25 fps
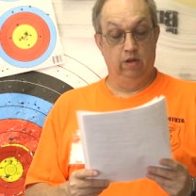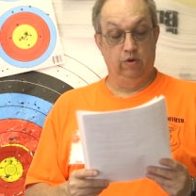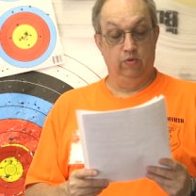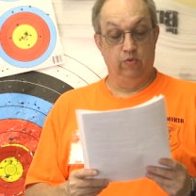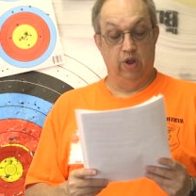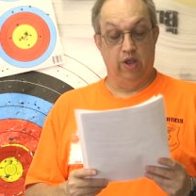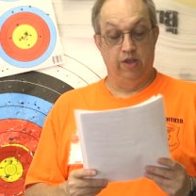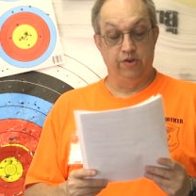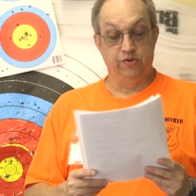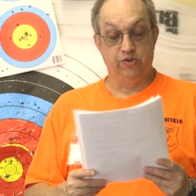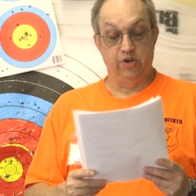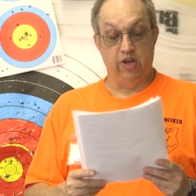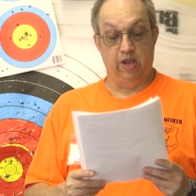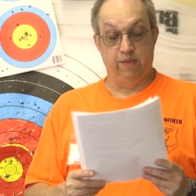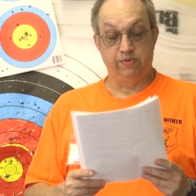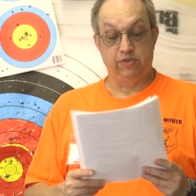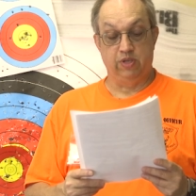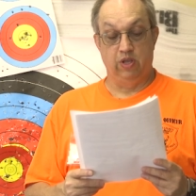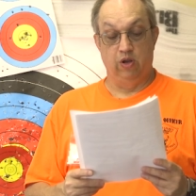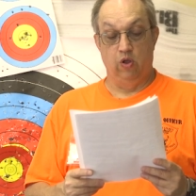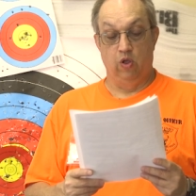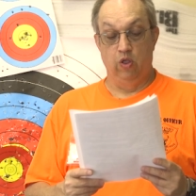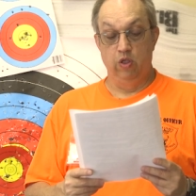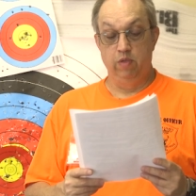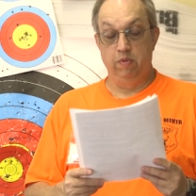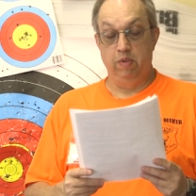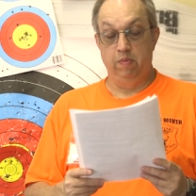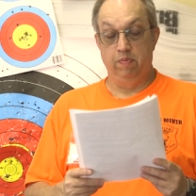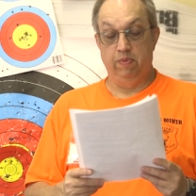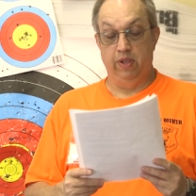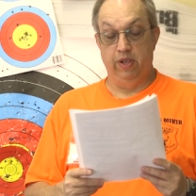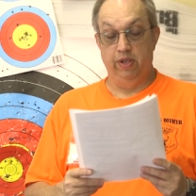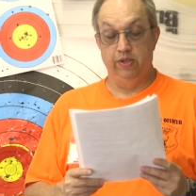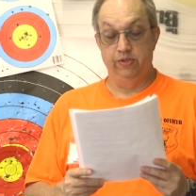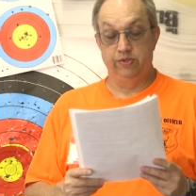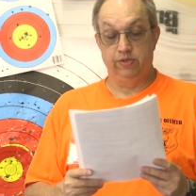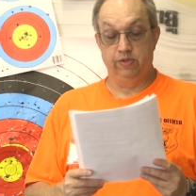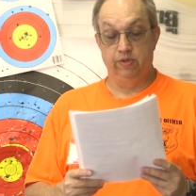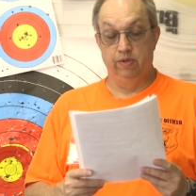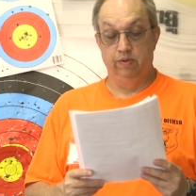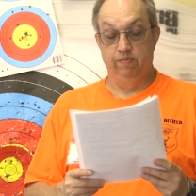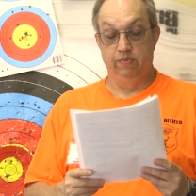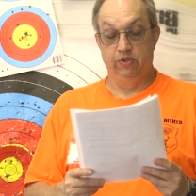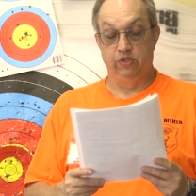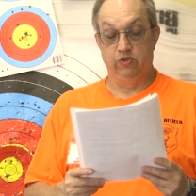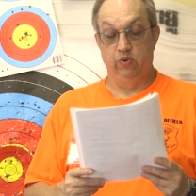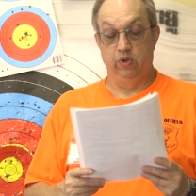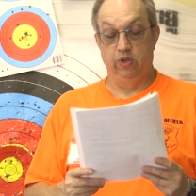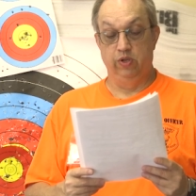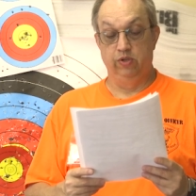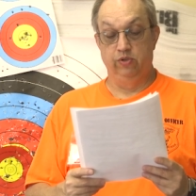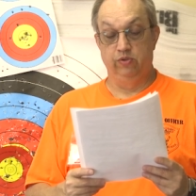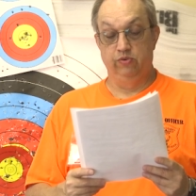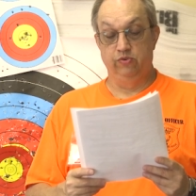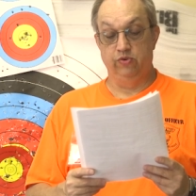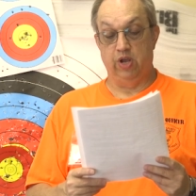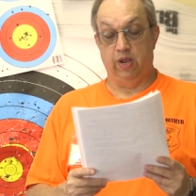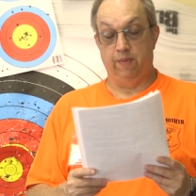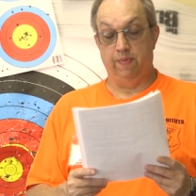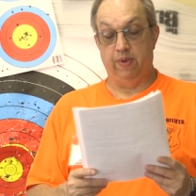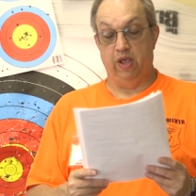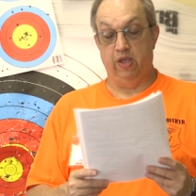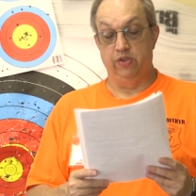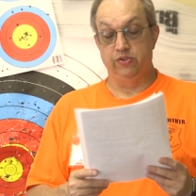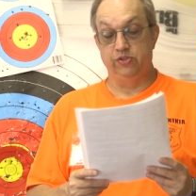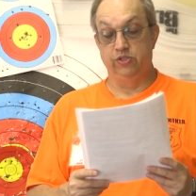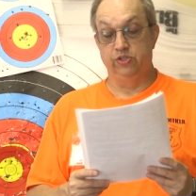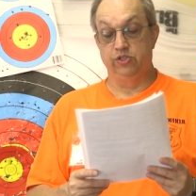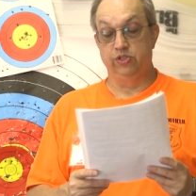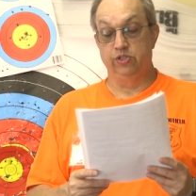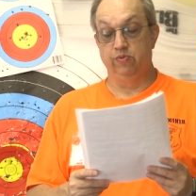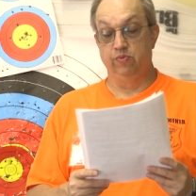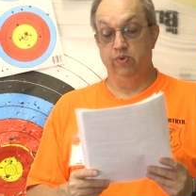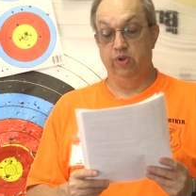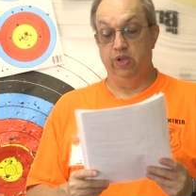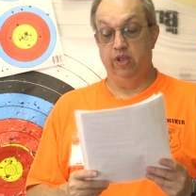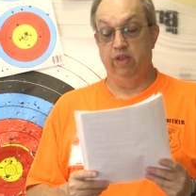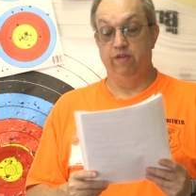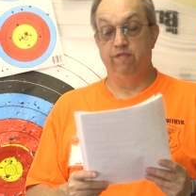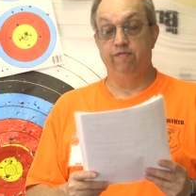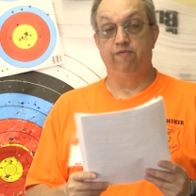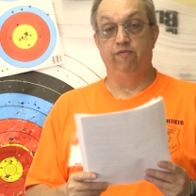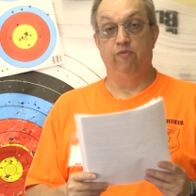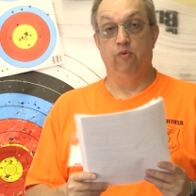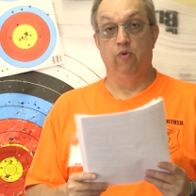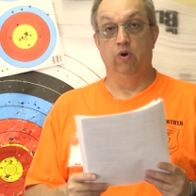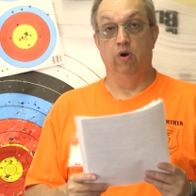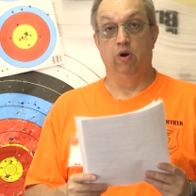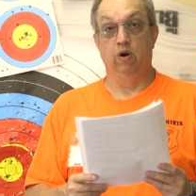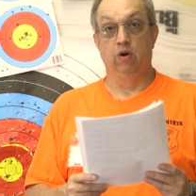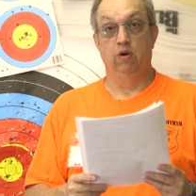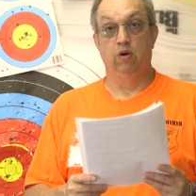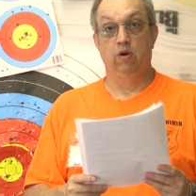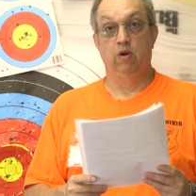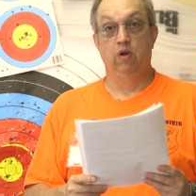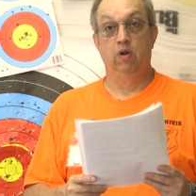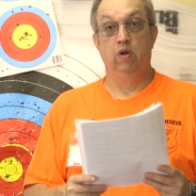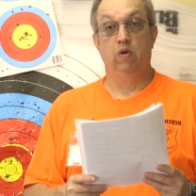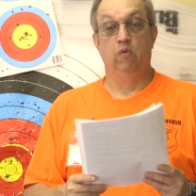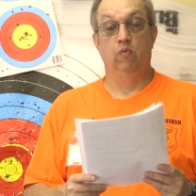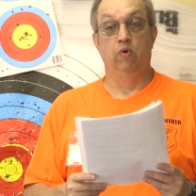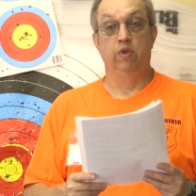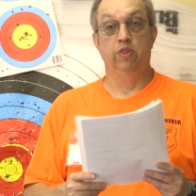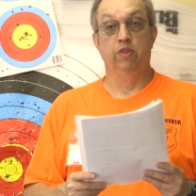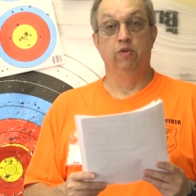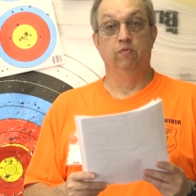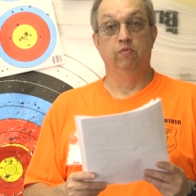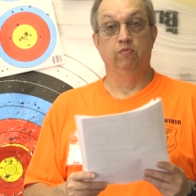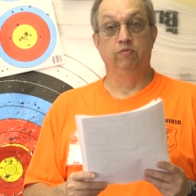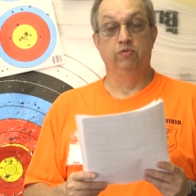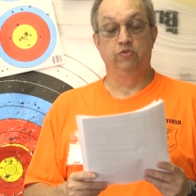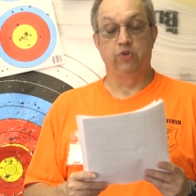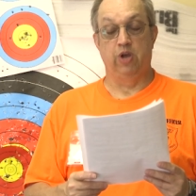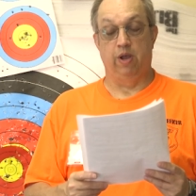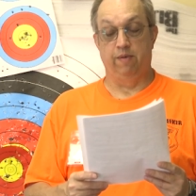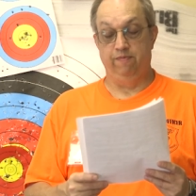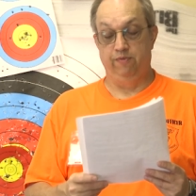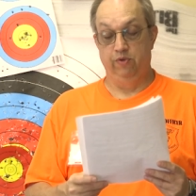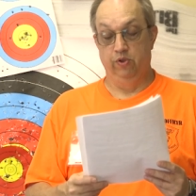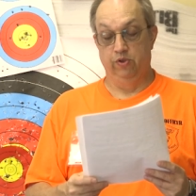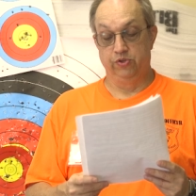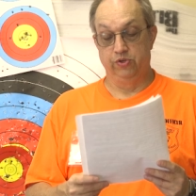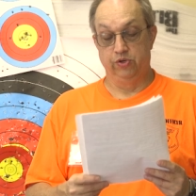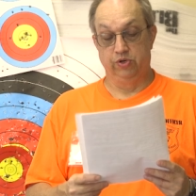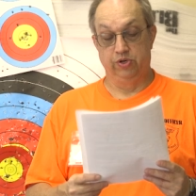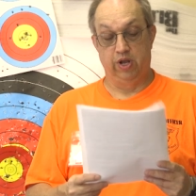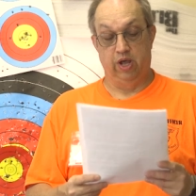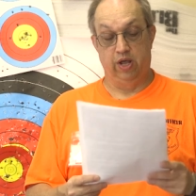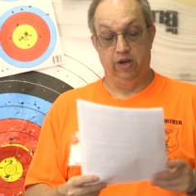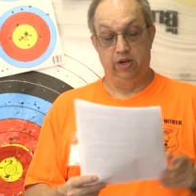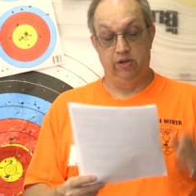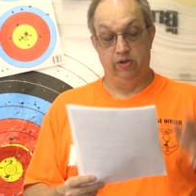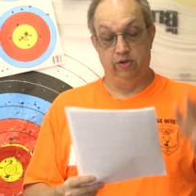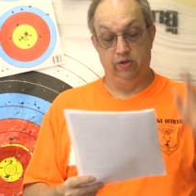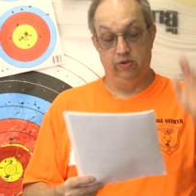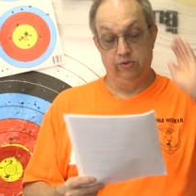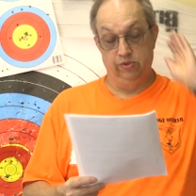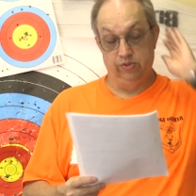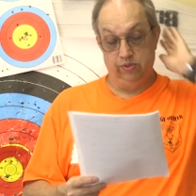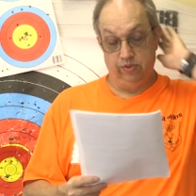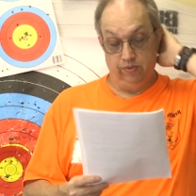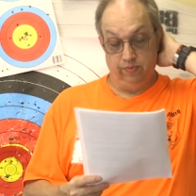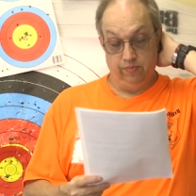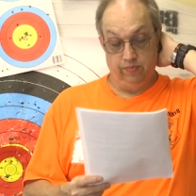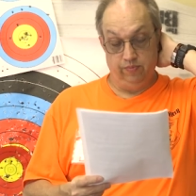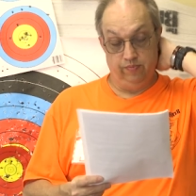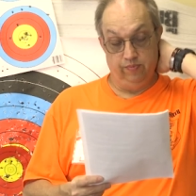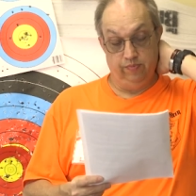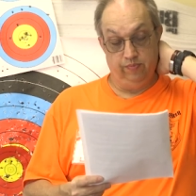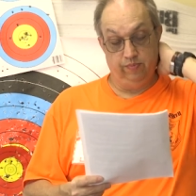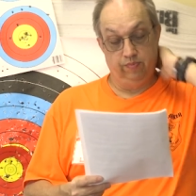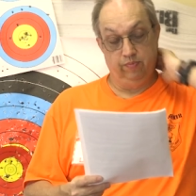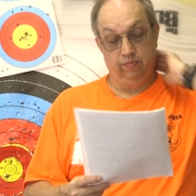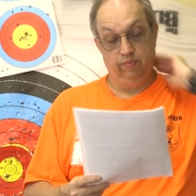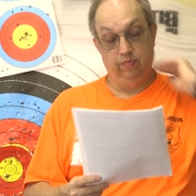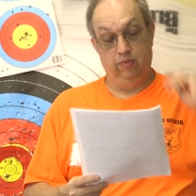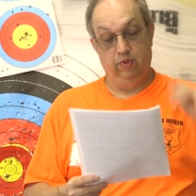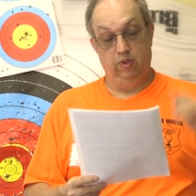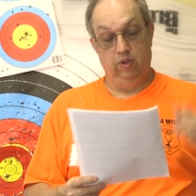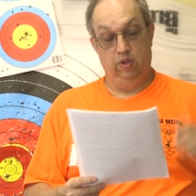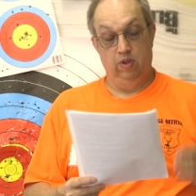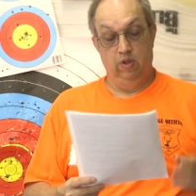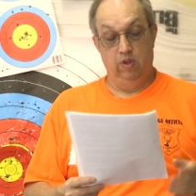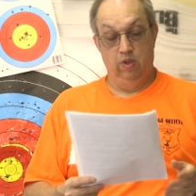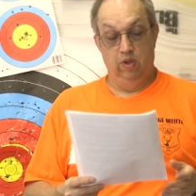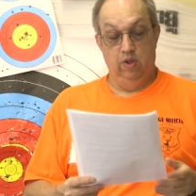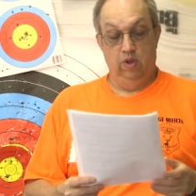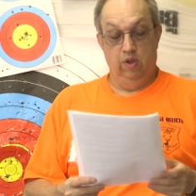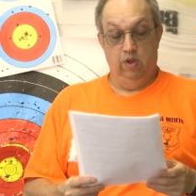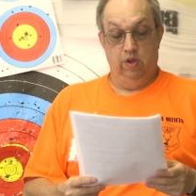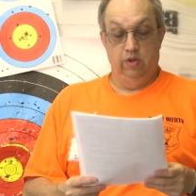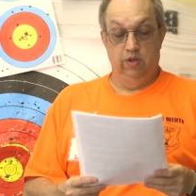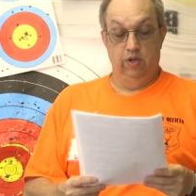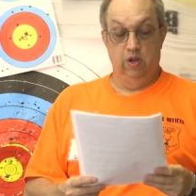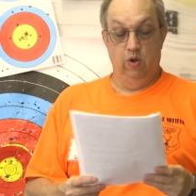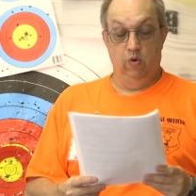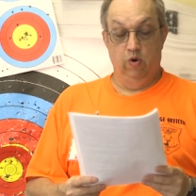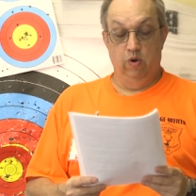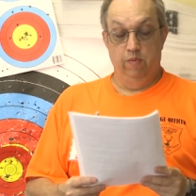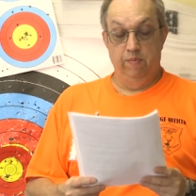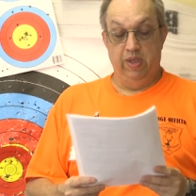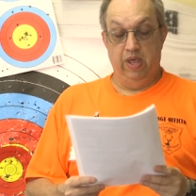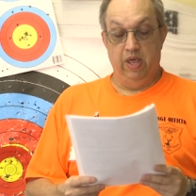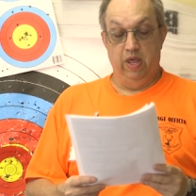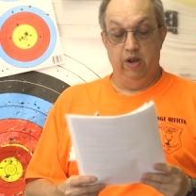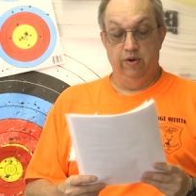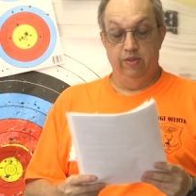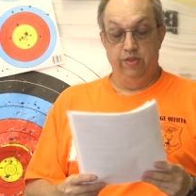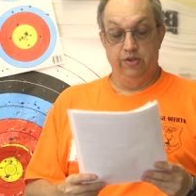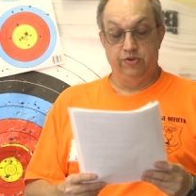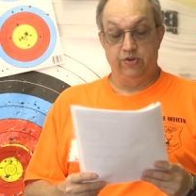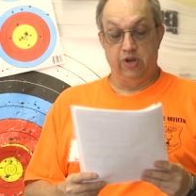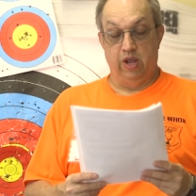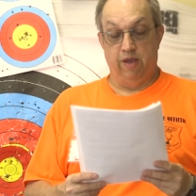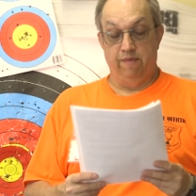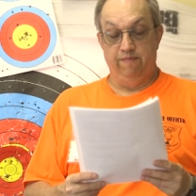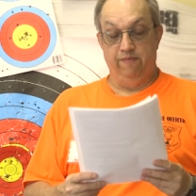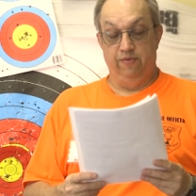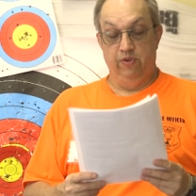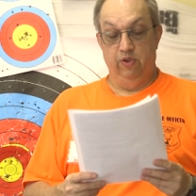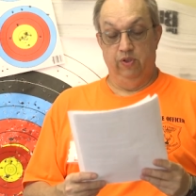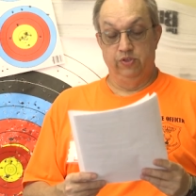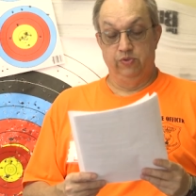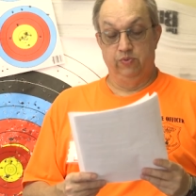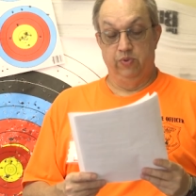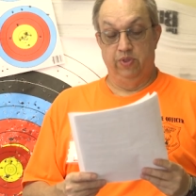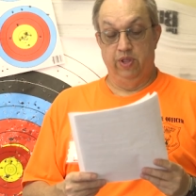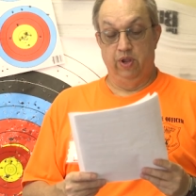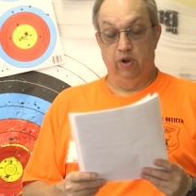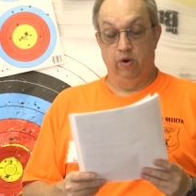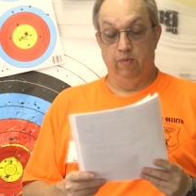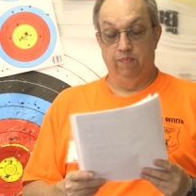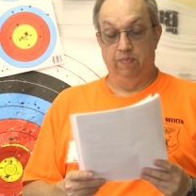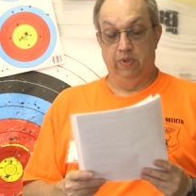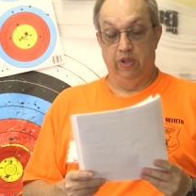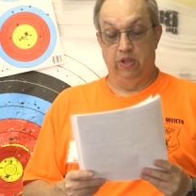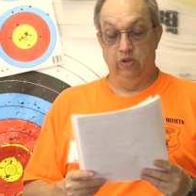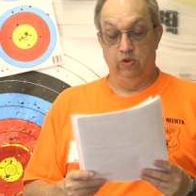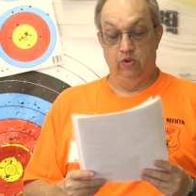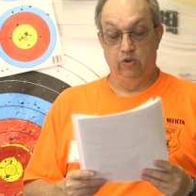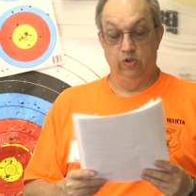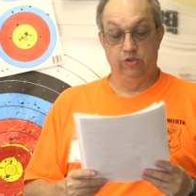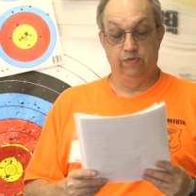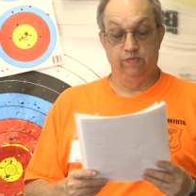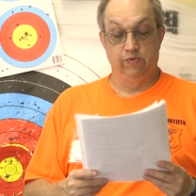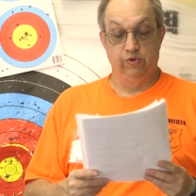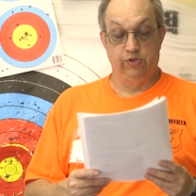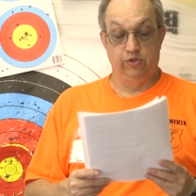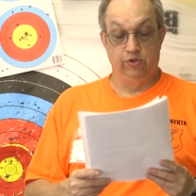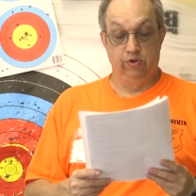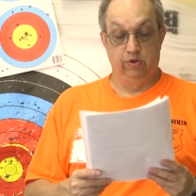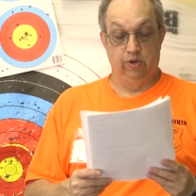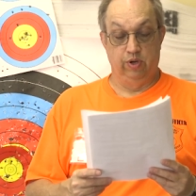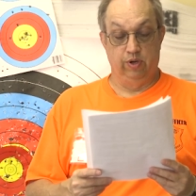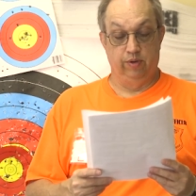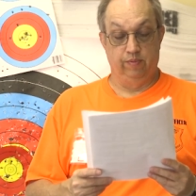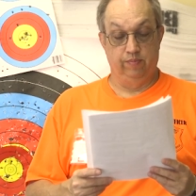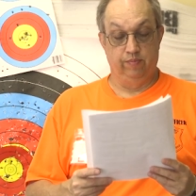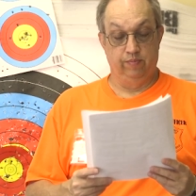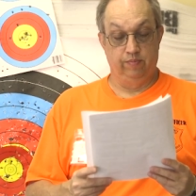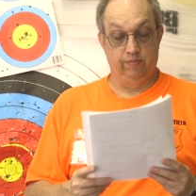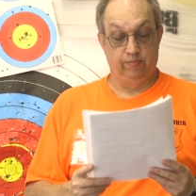Ground traps can only be placed between trap houses three and four when the trap fields are not in use. No one may enter the trap fields when they are being used for shooting.